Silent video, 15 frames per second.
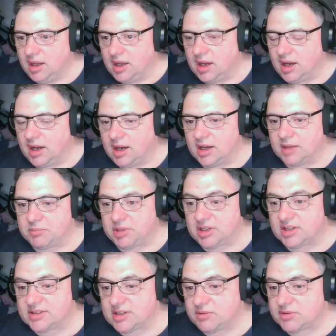And
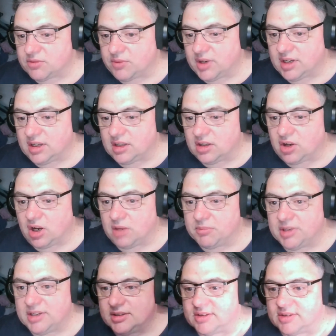because he was a regular
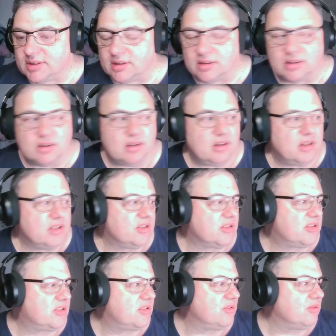commenter, I
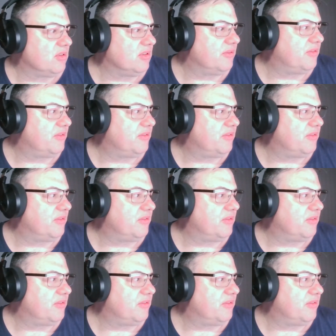just sort of,